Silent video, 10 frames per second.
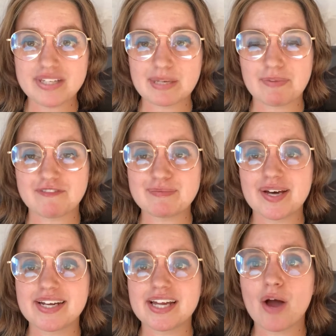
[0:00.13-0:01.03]
up,
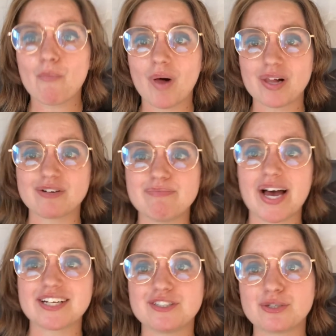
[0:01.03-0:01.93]
everybody? Welcome back
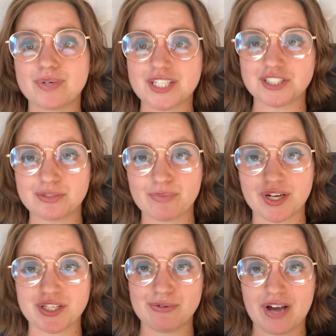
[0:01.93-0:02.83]
to the question where
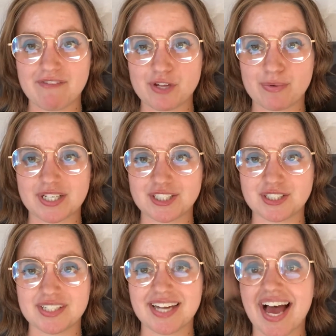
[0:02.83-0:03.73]
you have the questions
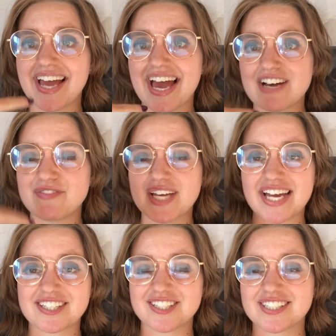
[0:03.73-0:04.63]
and I have the
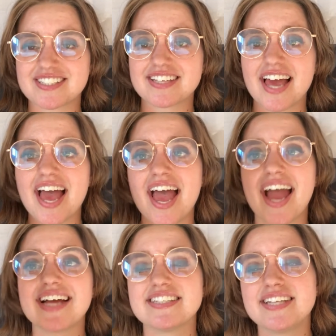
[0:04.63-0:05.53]
answers.
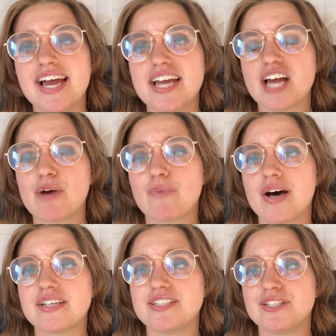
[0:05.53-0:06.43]
And today I
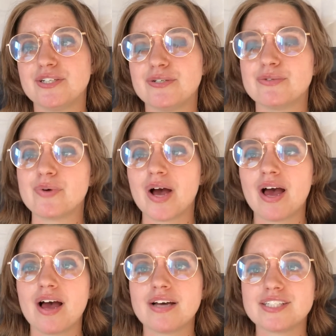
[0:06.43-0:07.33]
wanted to
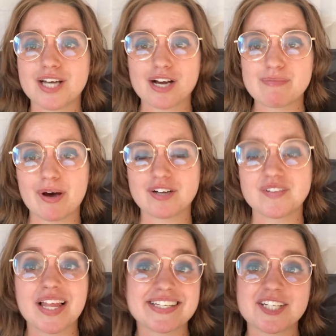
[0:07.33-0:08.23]
talk about a
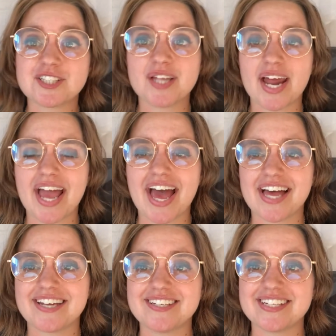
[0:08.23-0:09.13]
realization that I
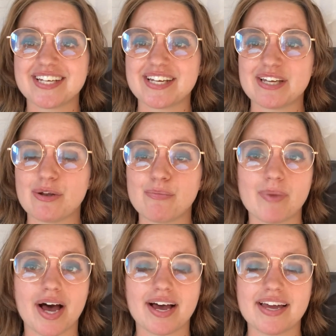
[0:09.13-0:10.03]
had in
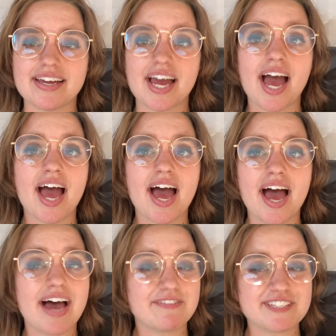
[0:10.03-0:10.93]
my
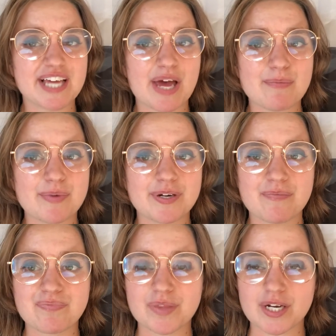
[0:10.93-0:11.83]
FSEM
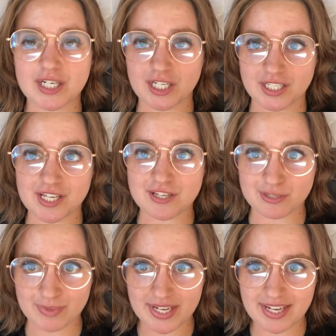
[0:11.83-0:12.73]
earlier this
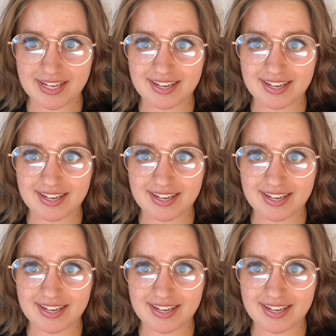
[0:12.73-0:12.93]
week.